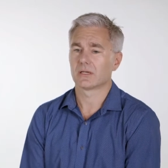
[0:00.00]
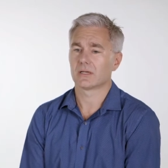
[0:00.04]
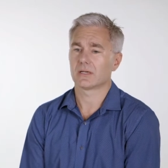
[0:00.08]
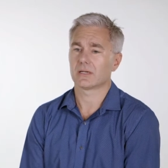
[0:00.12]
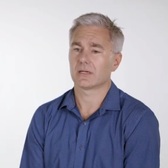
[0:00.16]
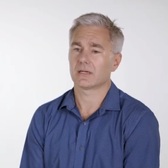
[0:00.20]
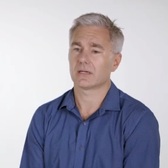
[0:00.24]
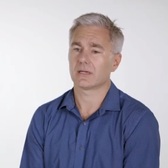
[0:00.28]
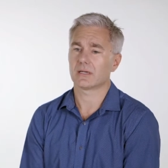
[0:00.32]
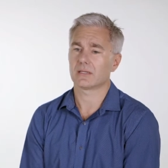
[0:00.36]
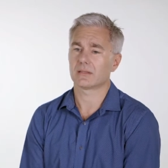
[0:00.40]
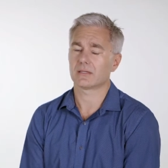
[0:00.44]

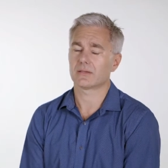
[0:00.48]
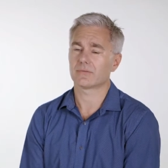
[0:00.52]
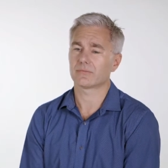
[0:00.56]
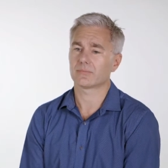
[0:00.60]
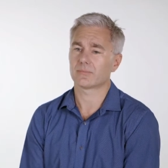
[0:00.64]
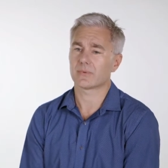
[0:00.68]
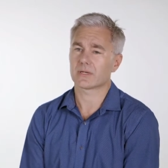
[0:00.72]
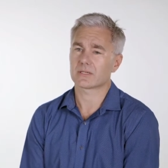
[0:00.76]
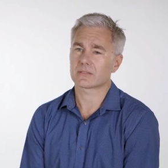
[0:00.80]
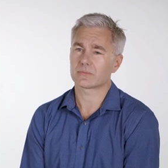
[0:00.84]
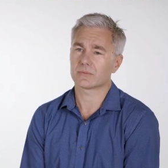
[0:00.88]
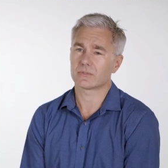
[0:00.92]
And the
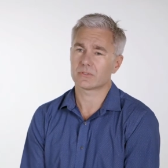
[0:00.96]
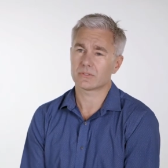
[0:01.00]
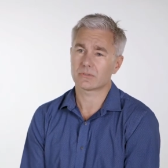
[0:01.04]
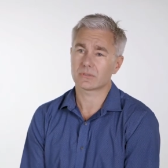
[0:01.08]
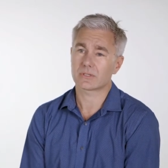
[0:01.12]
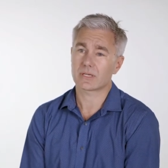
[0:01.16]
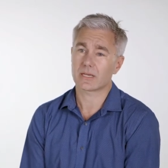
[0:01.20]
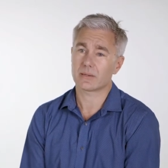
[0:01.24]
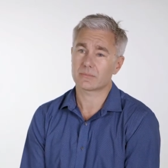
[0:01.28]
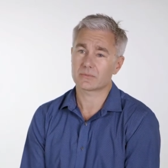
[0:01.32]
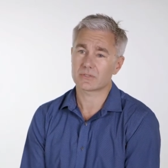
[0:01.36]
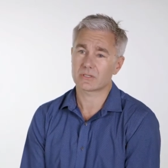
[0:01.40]
information we do
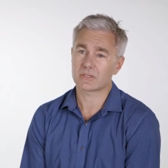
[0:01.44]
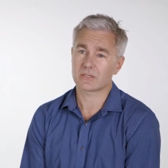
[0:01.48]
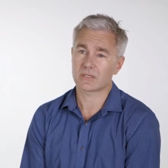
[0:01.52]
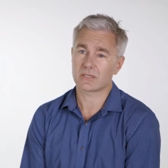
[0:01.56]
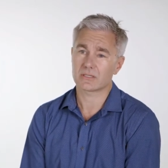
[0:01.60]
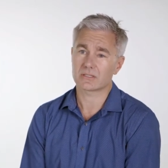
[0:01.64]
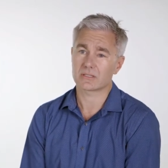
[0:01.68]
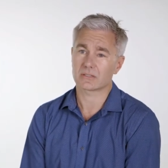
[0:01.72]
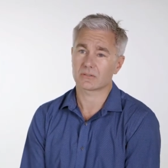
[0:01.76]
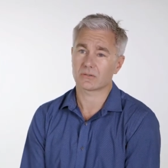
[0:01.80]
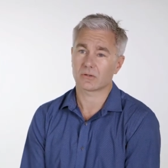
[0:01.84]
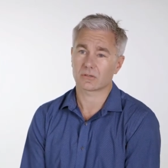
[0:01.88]
capture
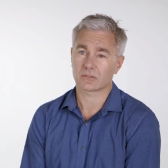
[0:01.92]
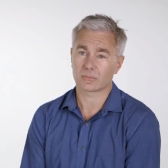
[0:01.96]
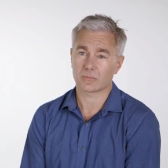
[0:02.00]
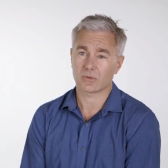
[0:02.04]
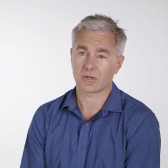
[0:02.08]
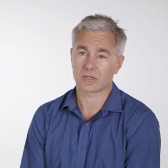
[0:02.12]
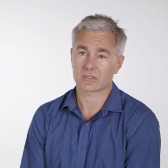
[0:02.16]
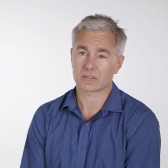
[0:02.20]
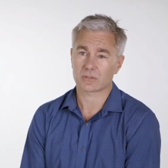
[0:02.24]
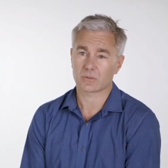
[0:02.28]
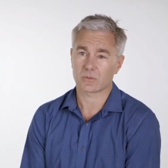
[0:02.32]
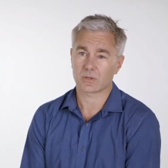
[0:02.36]
is
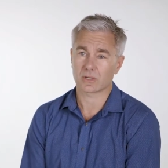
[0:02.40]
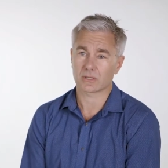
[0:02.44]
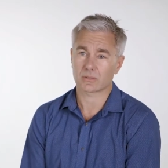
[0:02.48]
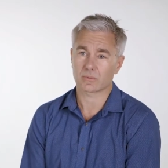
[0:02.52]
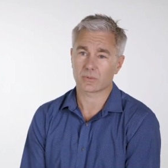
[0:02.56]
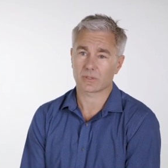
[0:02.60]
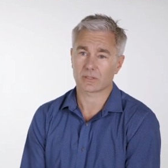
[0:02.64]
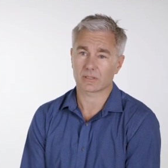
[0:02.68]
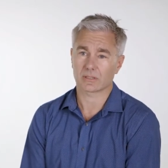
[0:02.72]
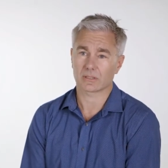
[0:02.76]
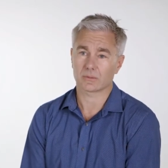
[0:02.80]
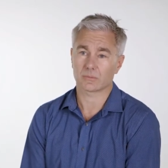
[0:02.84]
anonymised quite
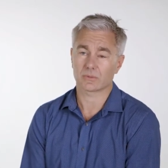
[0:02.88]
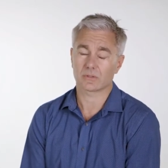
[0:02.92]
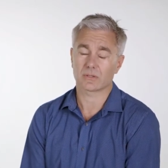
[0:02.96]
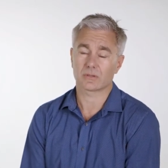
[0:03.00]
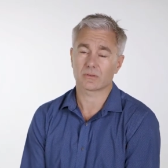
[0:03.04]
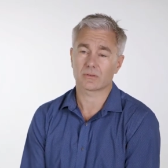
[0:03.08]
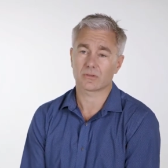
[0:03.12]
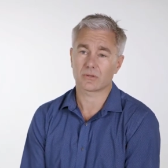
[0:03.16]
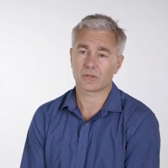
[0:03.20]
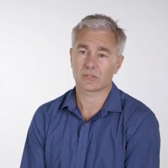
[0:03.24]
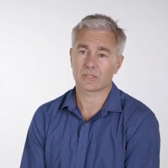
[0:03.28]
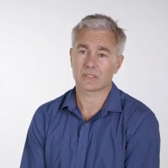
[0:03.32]
quickly. Within
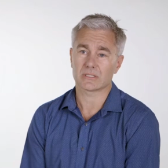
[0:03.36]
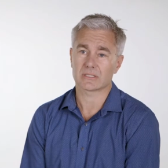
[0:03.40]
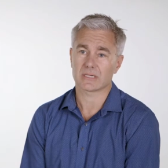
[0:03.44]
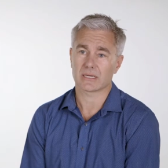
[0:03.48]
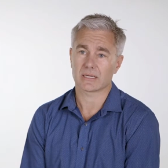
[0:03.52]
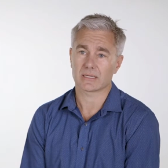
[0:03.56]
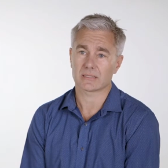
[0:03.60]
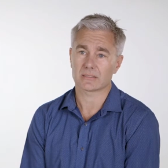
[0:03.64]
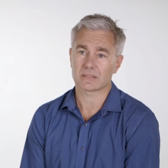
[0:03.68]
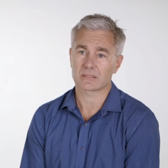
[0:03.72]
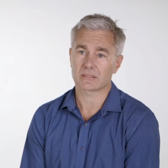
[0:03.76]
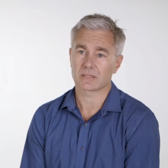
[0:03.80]
30
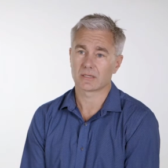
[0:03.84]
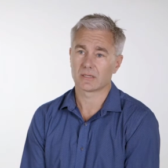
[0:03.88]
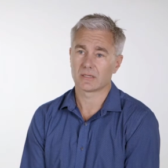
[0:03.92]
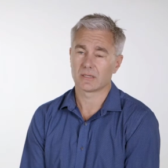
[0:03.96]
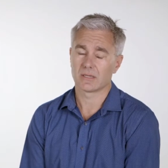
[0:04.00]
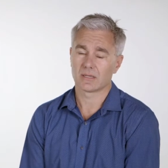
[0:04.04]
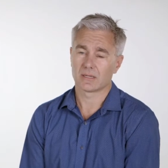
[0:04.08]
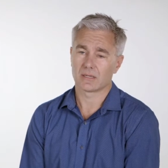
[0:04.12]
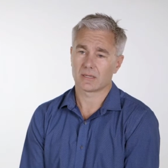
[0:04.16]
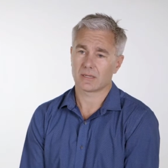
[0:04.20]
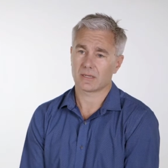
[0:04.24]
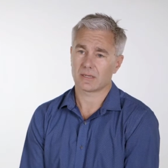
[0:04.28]
days,
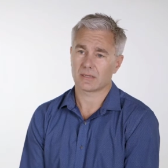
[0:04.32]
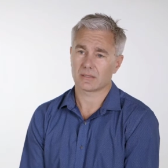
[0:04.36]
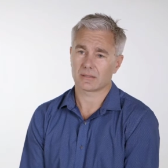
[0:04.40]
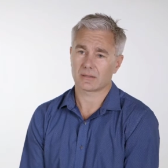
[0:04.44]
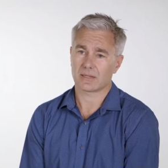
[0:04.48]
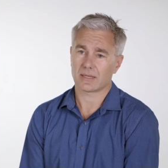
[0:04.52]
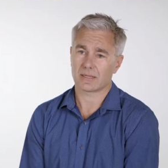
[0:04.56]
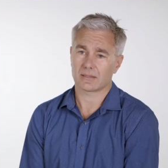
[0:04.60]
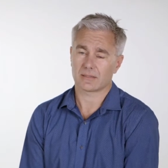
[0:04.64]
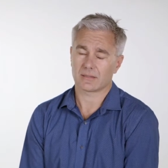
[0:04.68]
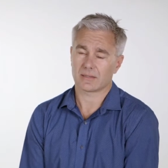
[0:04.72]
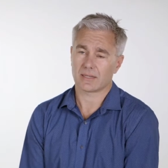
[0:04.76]

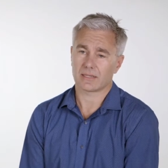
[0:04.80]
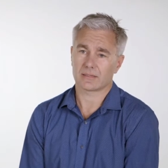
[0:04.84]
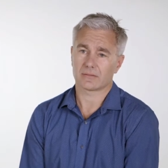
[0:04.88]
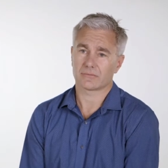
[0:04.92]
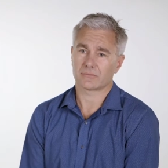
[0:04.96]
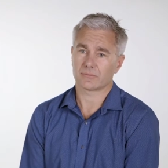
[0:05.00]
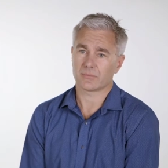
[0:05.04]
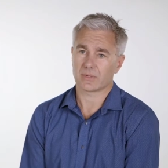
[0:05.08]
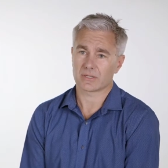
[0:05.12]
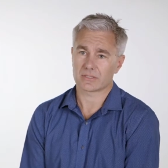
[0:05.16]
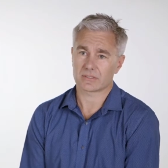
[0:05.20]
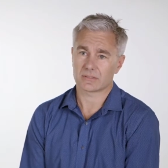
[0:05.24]
that
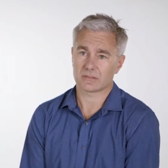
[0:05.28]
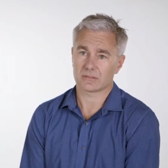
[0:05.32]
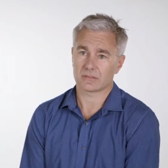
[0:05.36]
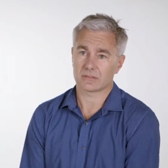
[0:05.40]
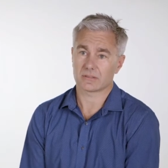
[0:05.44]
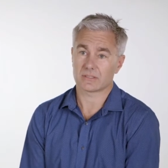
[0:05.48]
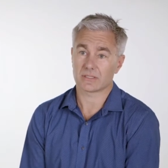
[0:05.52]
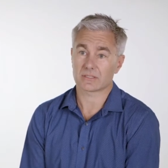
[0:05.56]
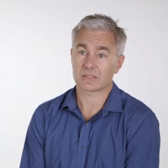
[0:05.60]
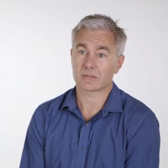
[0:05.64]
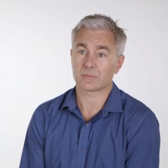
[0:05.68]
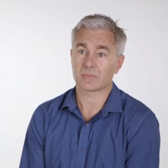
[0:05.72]
information
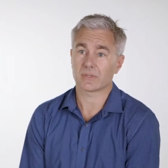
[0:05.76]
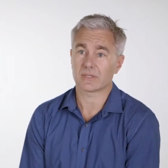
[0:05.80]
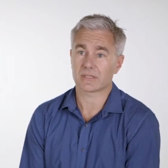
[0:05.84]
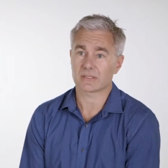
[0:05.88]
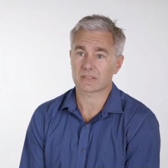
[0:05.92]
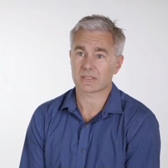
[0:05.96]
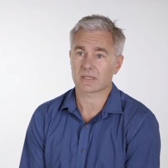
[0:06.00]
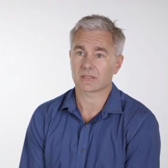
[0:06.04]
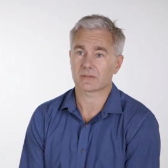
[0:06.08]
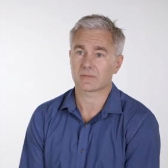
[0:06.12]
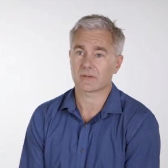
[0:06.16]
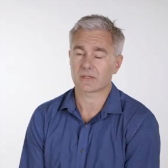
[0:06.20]

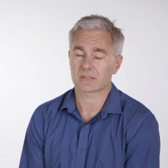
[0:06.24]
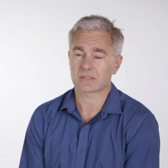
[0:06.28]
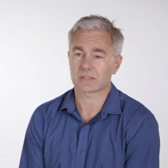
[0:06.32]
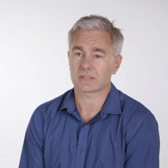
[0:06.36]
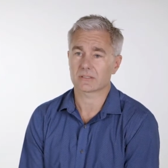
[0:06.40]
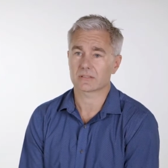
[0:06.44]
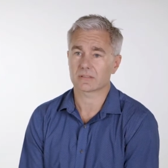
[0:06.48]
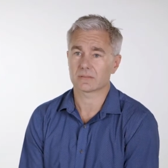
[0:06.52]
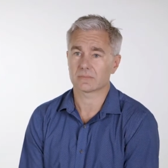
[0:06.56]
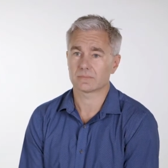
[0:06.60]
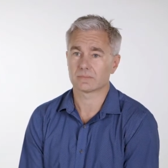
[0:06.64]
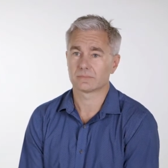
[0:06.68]
disappears out of our
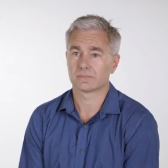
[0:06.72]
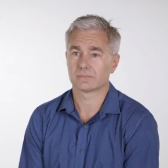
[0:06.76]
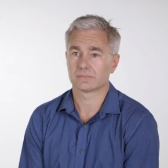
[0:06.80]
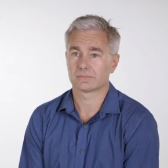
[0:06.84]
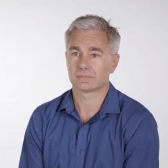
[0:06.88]
system.